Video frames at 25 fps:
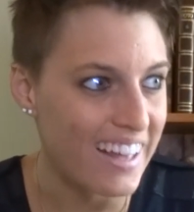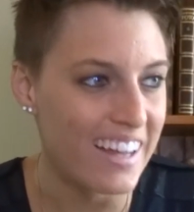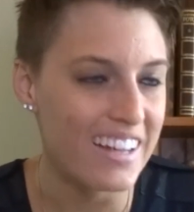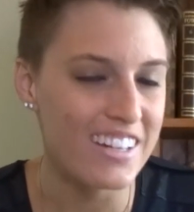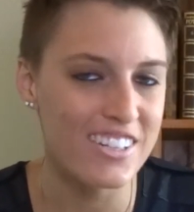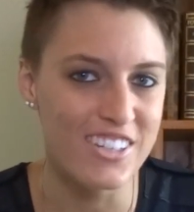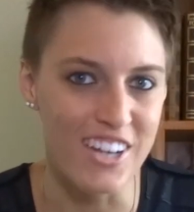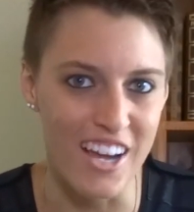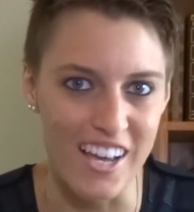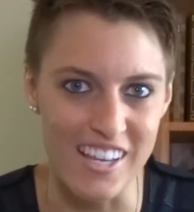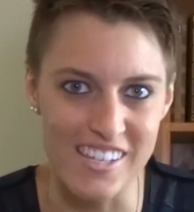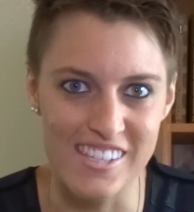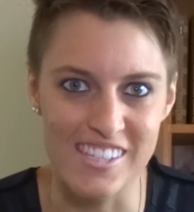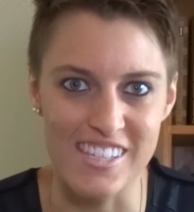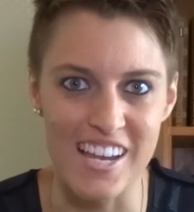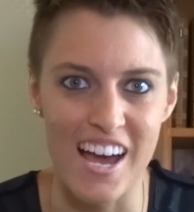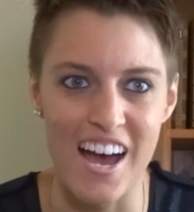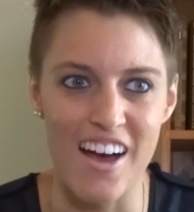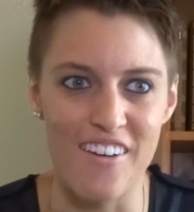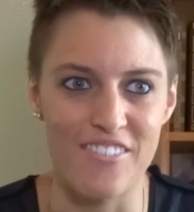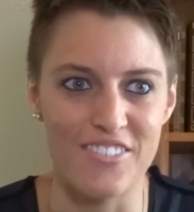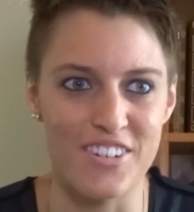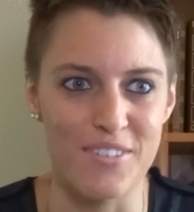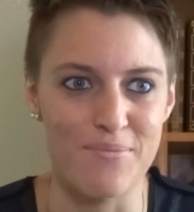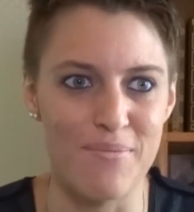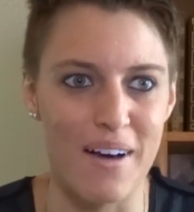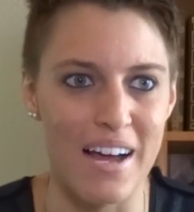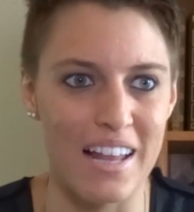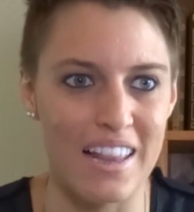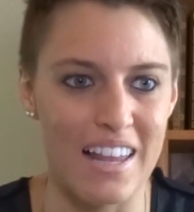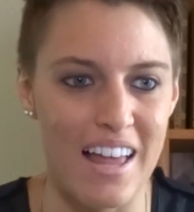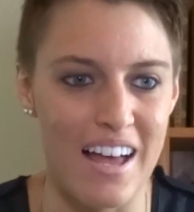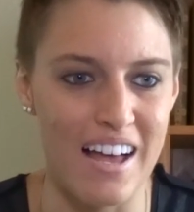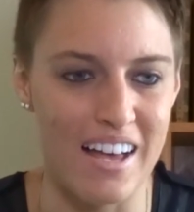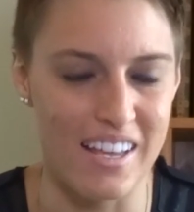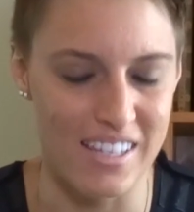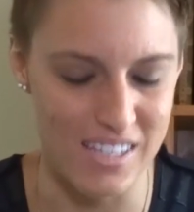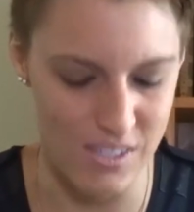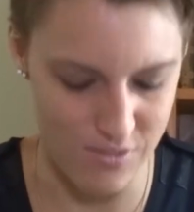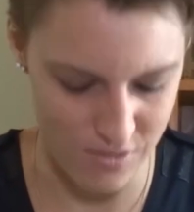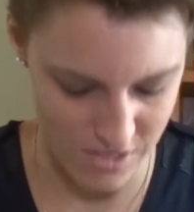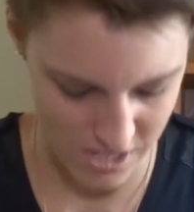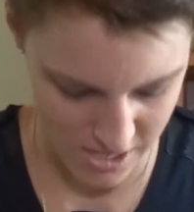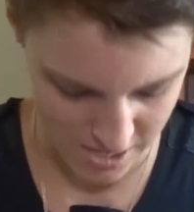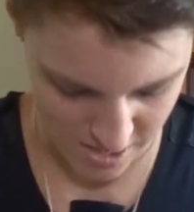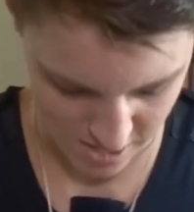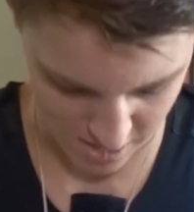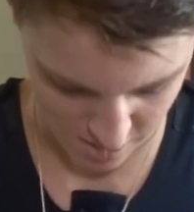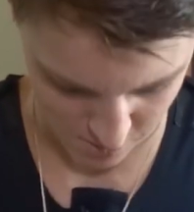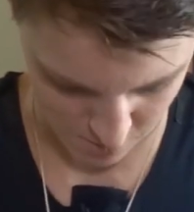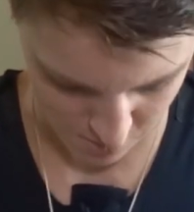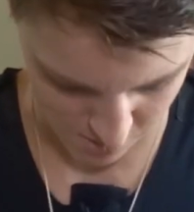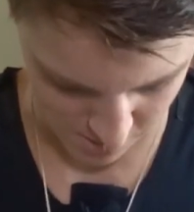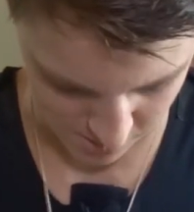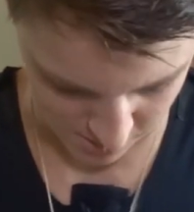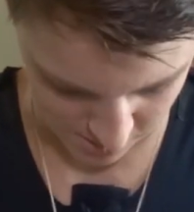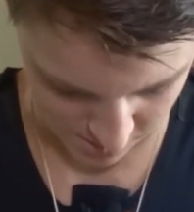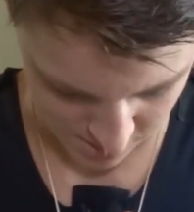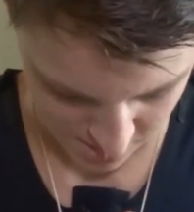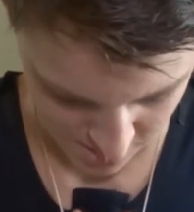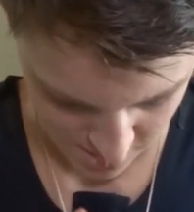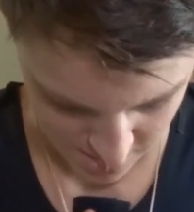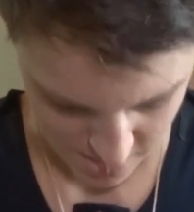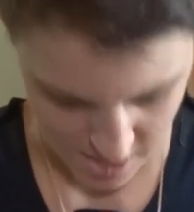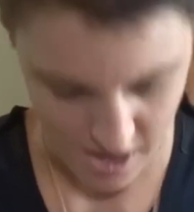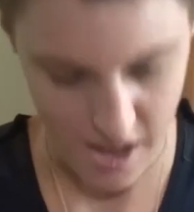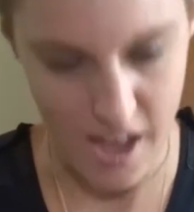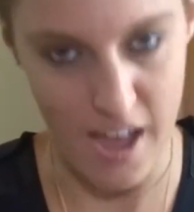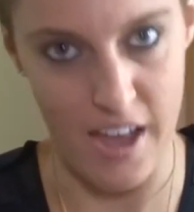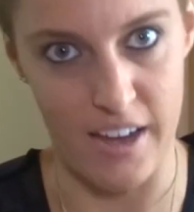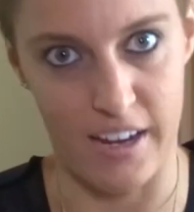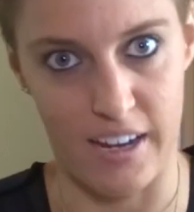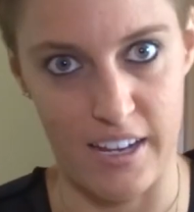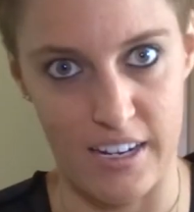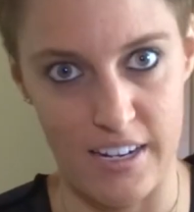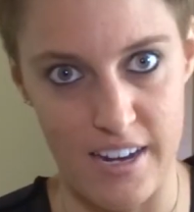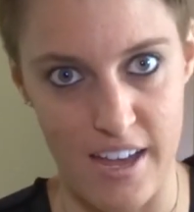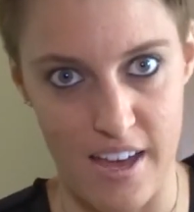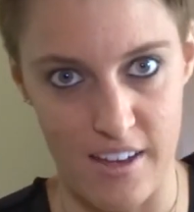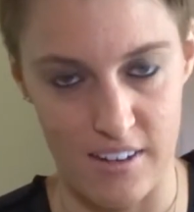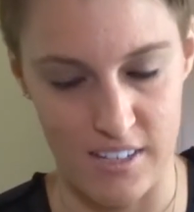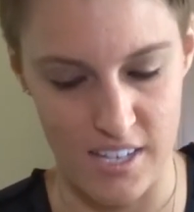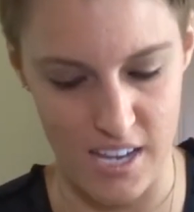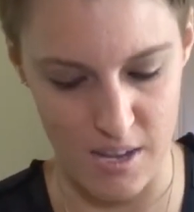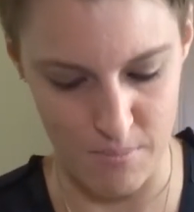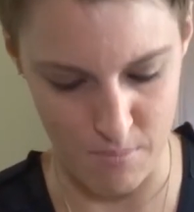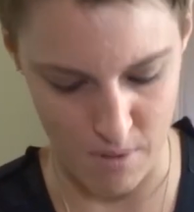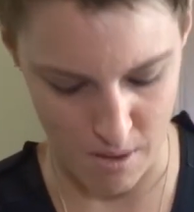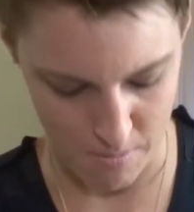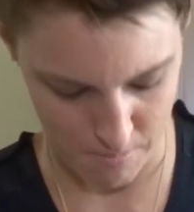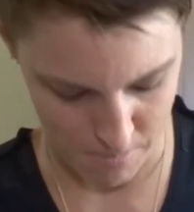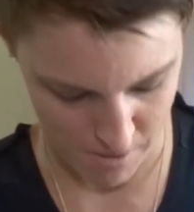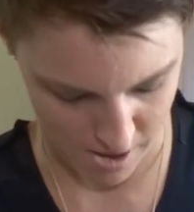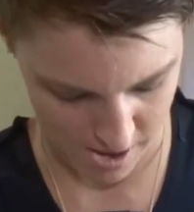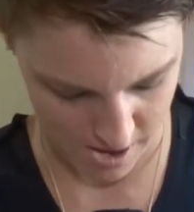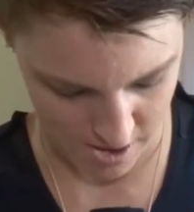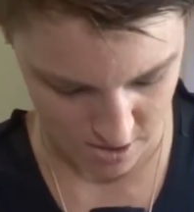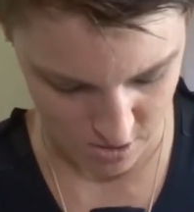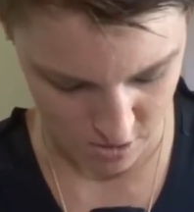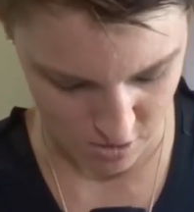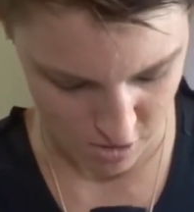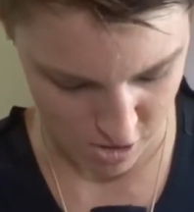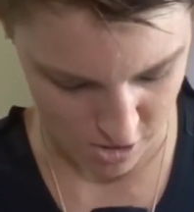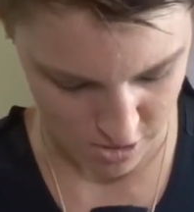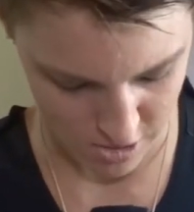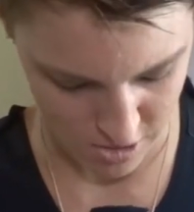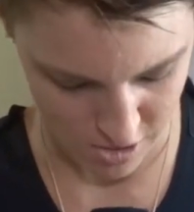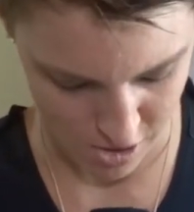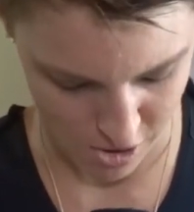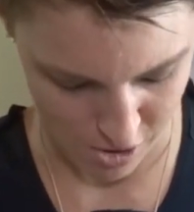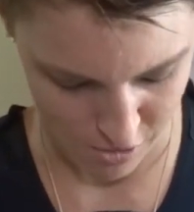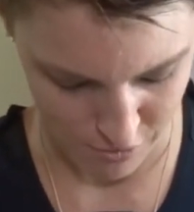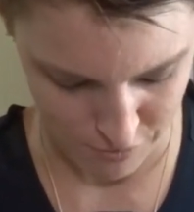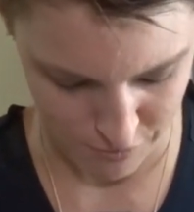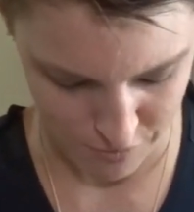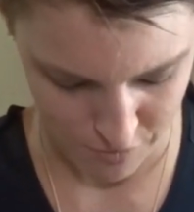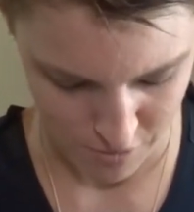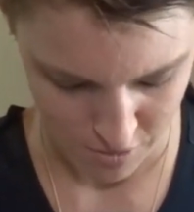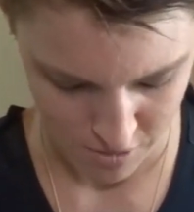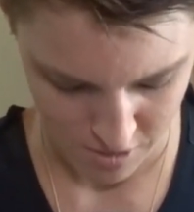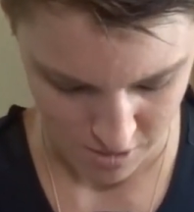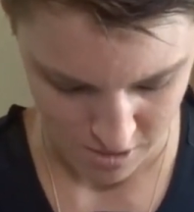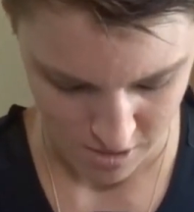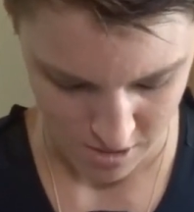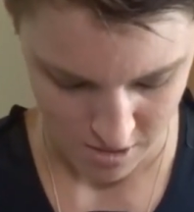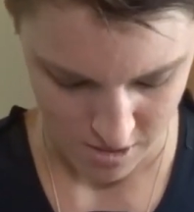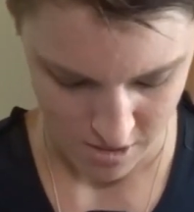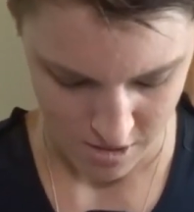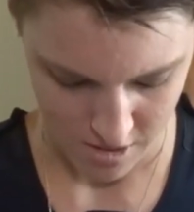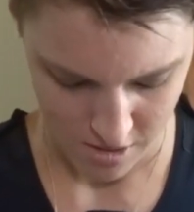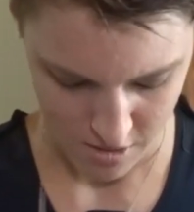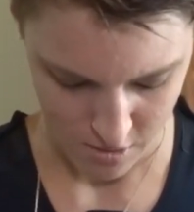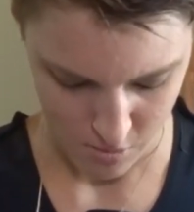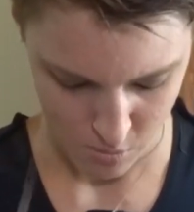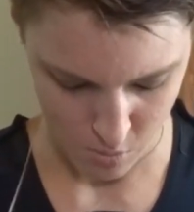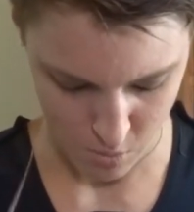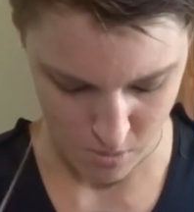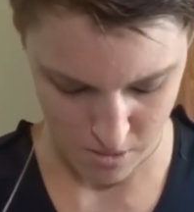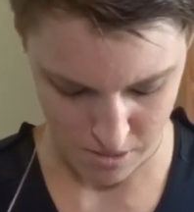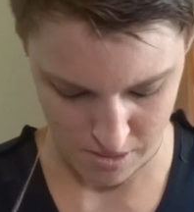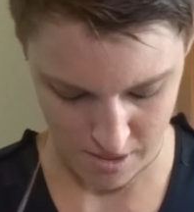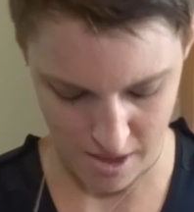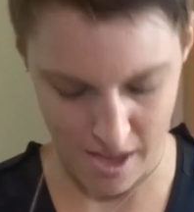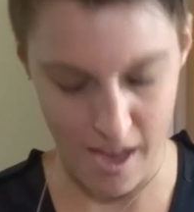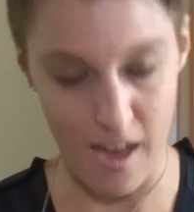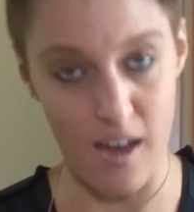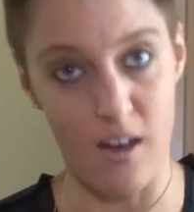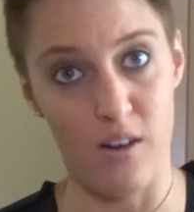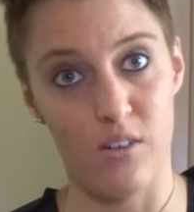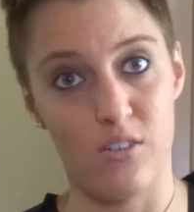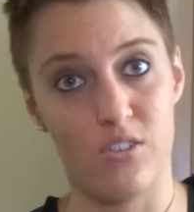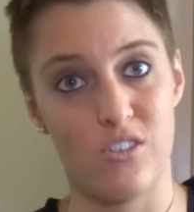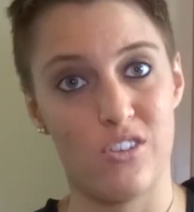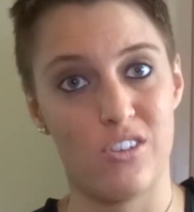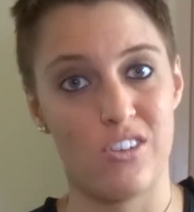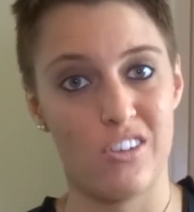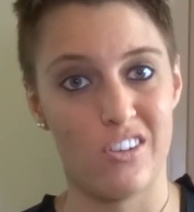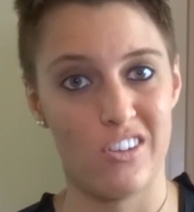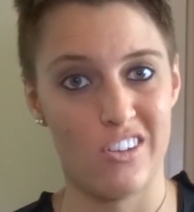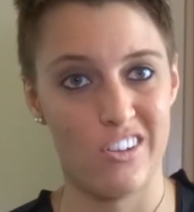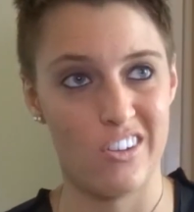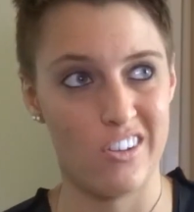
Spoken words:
just after my last video, was I can now take my binder on and off without